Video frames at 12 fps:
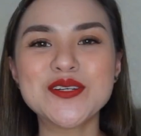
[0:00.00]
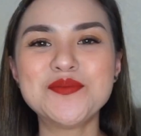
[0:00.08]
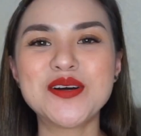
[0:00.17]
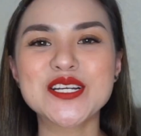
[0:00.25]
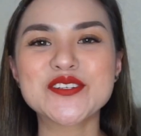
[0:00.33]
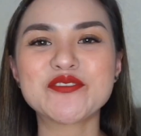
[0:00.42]
you
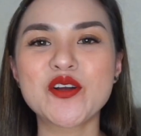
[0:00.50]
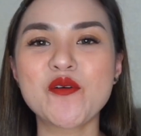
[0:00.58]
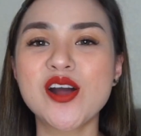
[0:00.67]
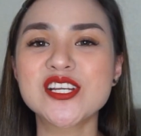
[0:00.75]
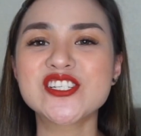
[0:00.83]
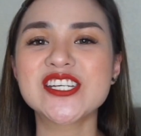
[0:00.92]
so much
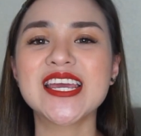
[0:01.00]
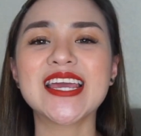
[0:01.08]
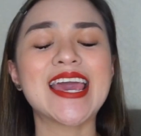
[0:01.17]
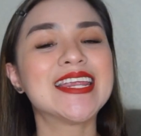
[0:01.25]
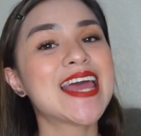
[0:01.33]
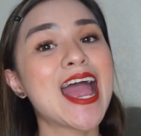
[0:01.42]
for
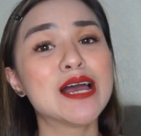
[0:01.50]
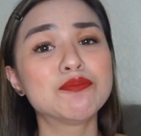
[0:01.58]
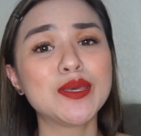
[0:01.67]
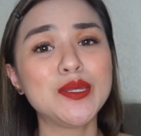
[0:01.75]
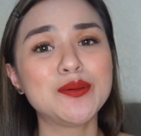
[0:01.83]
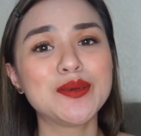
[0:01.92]
watching and
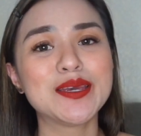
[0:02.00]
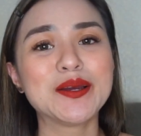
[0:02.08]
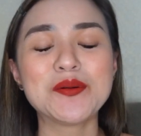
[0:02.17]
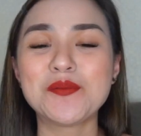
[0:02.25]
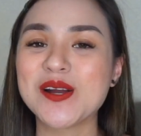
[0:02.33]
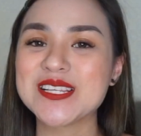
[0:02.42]
Happy New
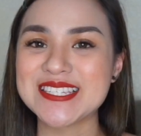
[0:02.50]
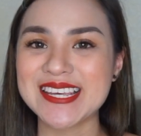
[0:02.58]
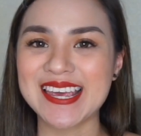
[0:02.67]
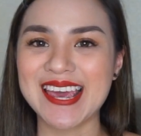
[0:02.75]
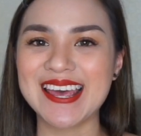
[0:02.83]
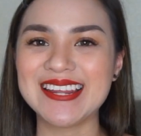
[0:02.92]
Year once
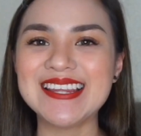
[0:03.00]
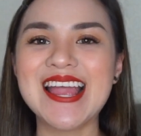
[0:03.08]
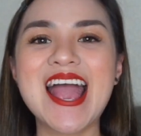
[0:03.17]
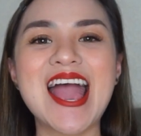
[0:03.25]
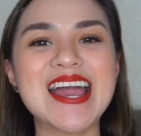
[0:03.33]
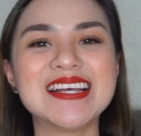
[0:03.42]
again.
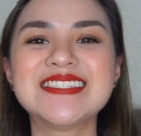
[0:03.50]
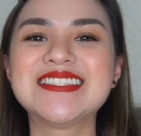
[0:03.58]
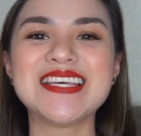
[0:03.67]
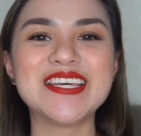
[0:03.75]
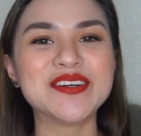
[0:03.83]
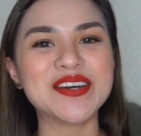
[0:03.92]
I'll
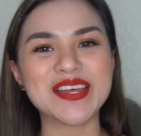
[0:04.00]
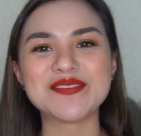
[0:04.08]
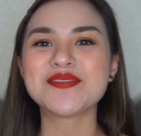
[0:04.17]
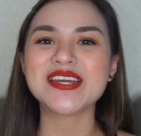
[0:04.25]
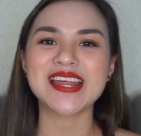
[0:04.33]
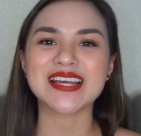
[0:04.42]
see you
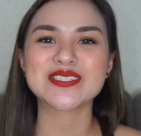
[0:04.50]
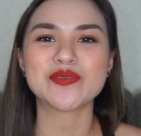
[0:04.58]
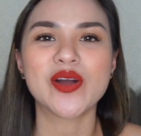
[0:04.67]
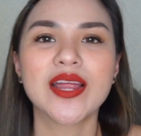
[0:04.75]
in my next